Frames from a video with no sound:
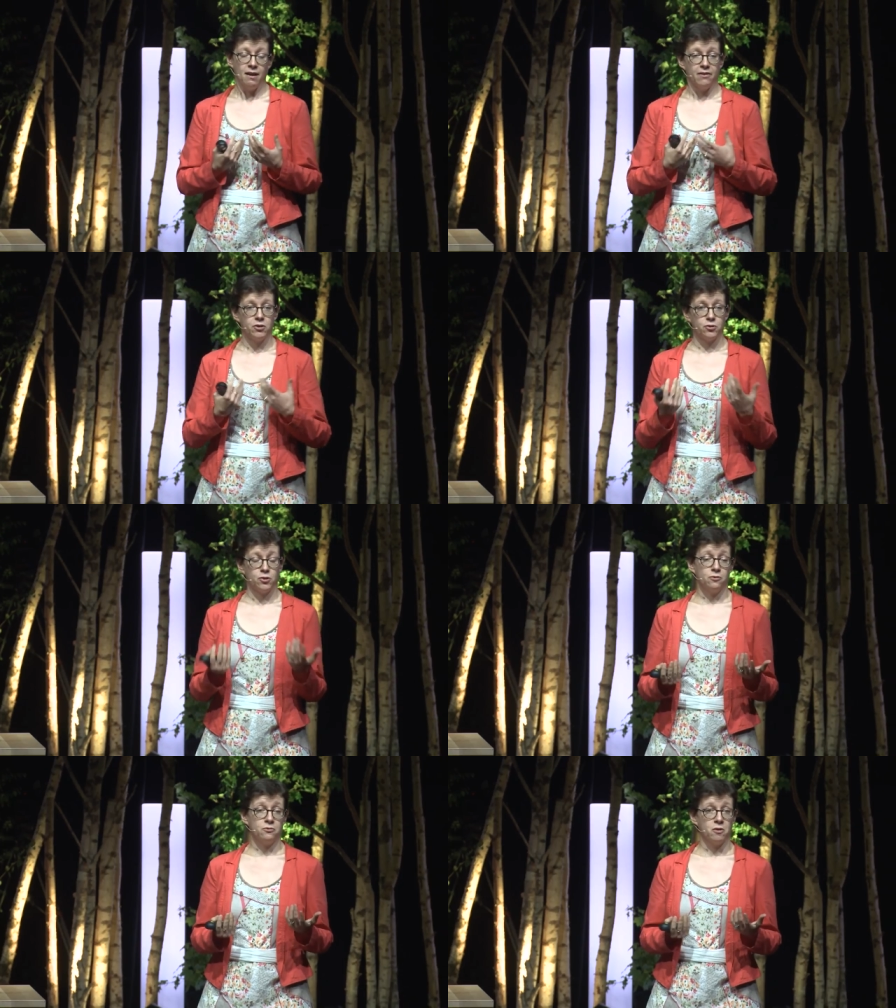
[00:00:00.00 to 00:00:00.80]
I've
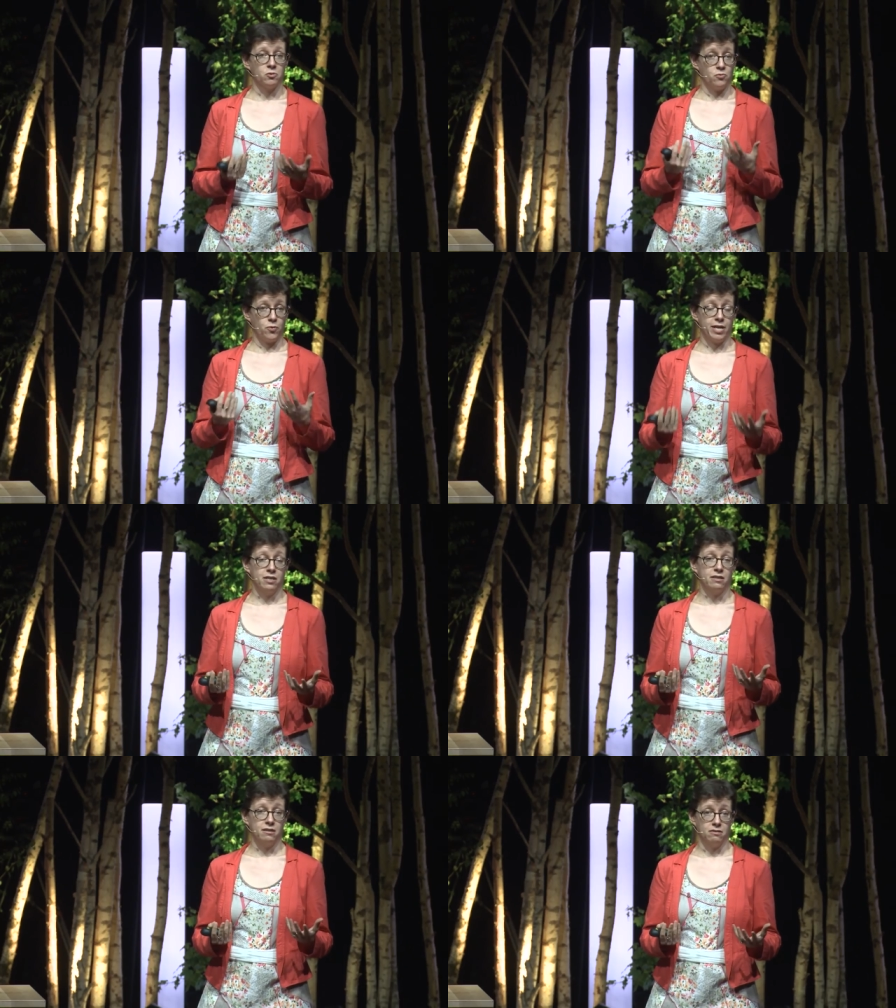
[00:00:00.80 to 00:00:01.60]
used a form of
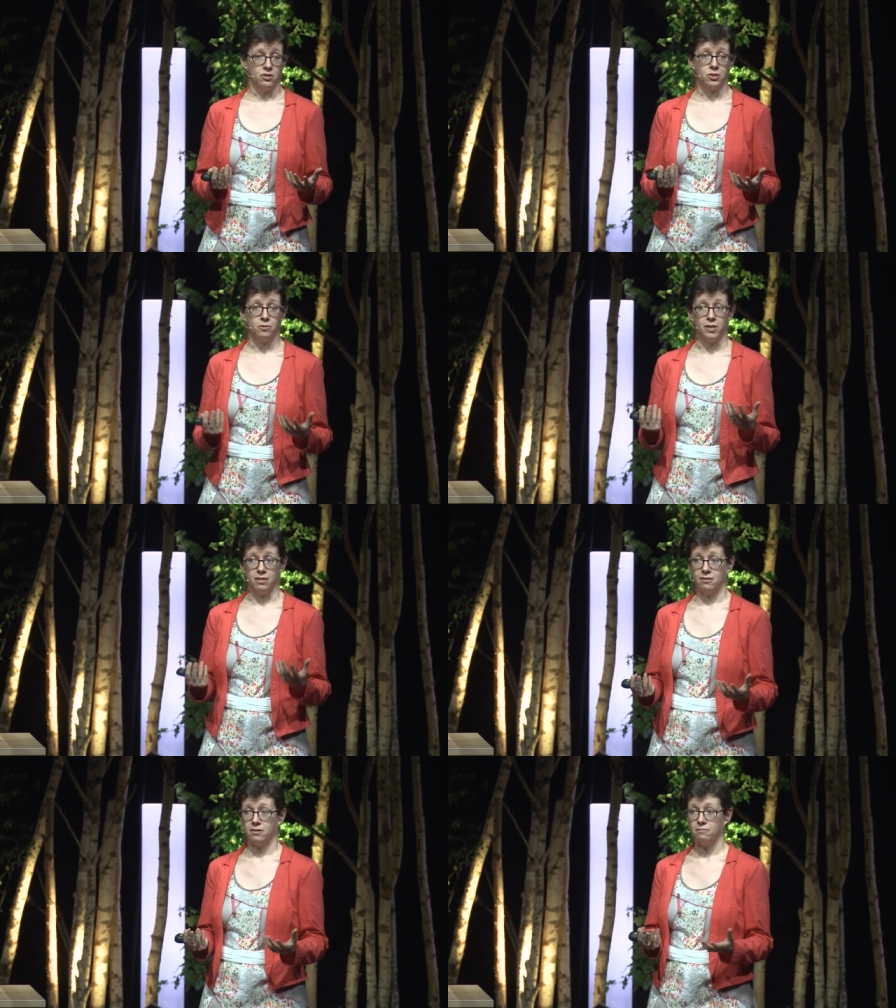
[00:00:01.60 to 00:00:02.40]
prior knowledge
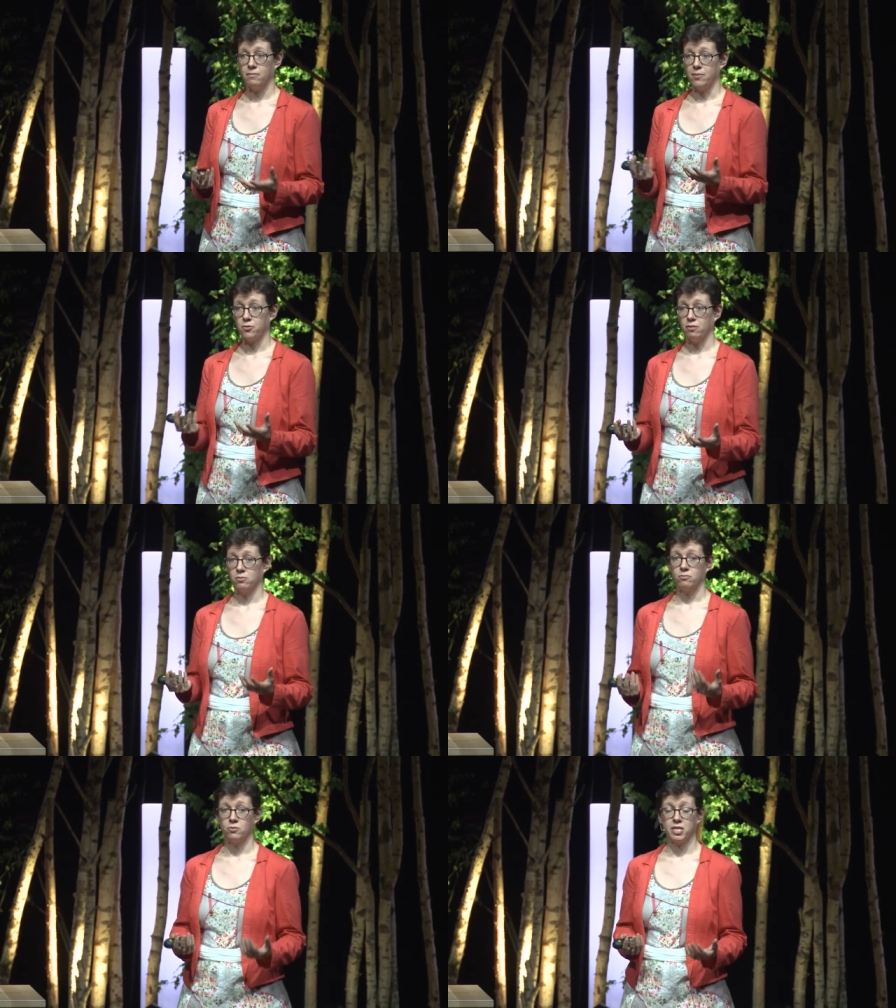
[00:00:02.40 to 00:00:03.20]
about my
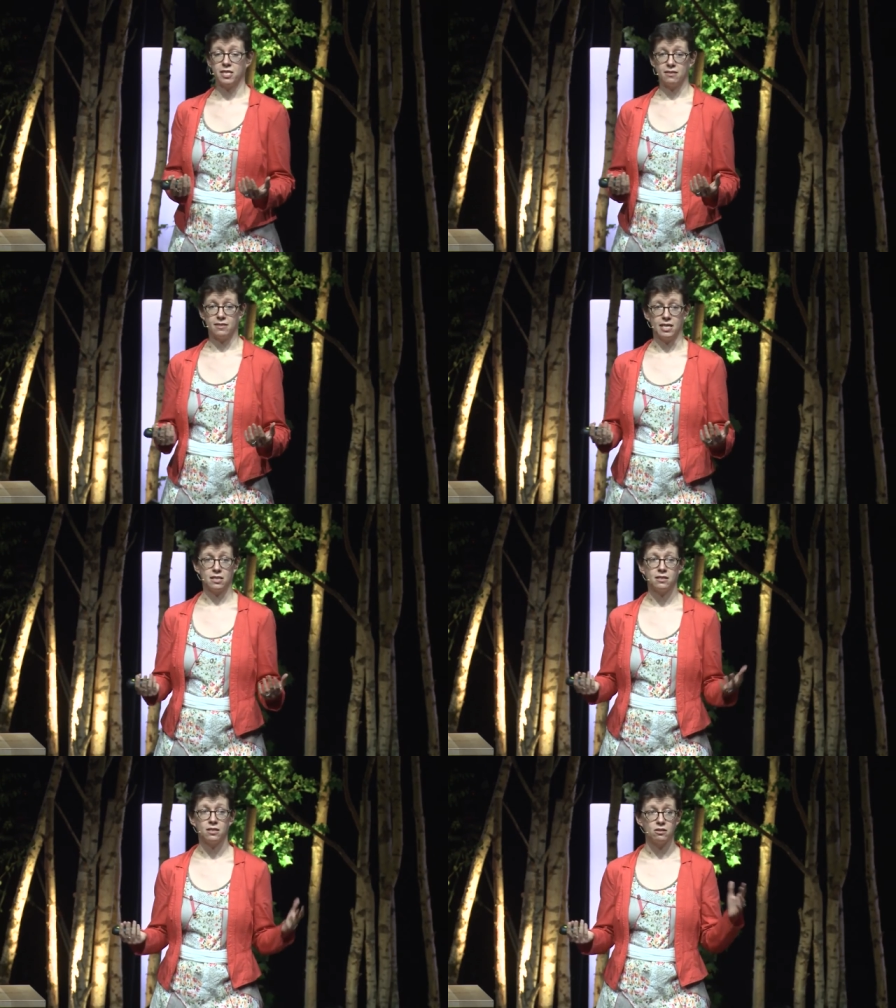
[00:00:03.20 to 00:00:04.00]
problem, which is
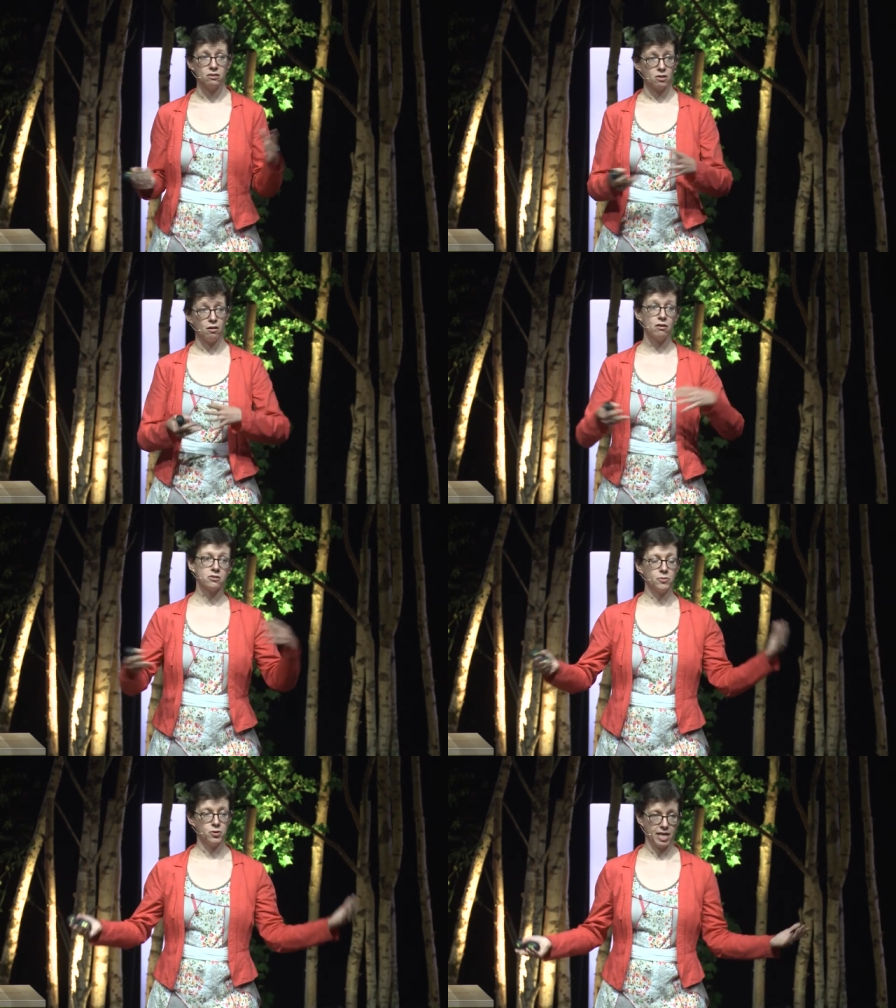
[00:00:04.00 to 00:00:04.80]
that not all
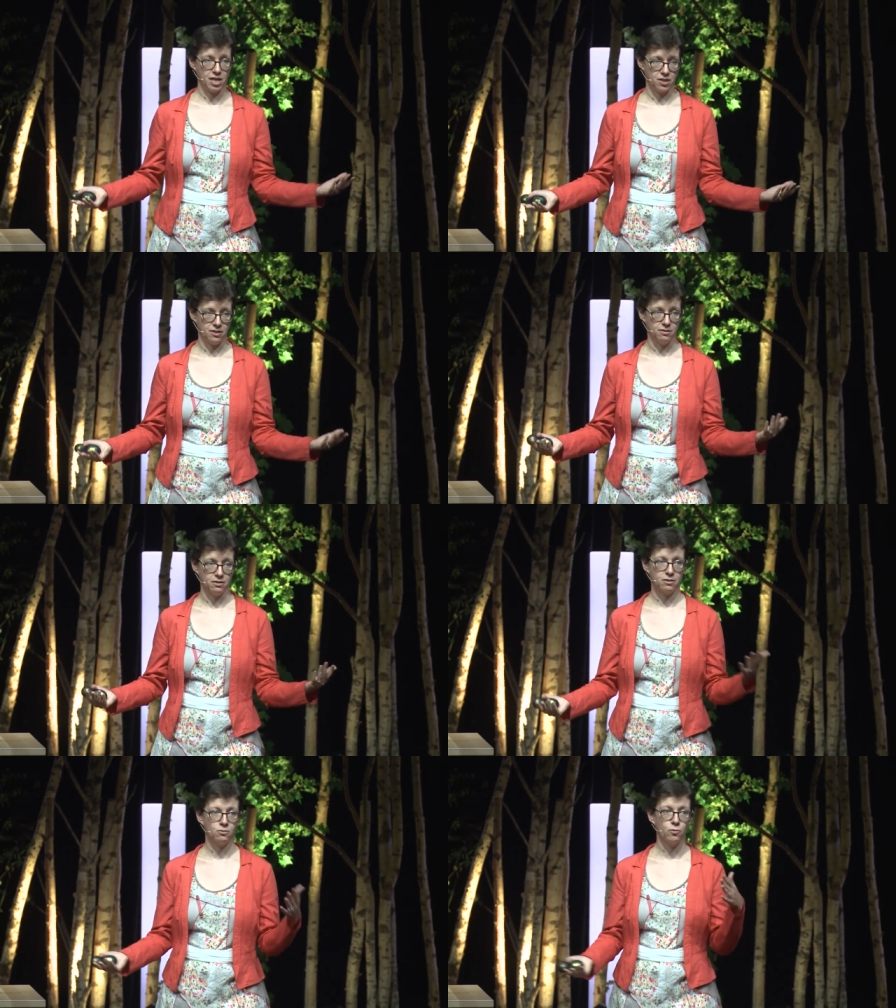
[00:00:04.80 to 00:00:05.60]
the
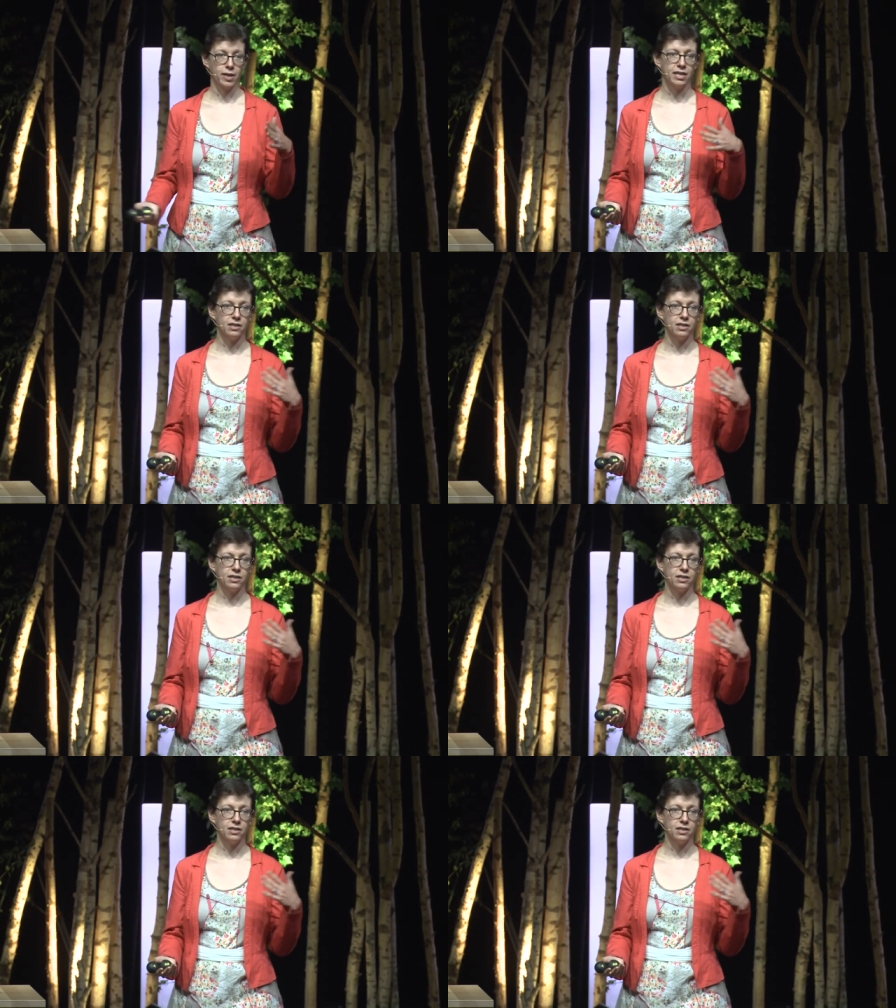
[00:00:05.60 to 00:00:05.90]
mutations were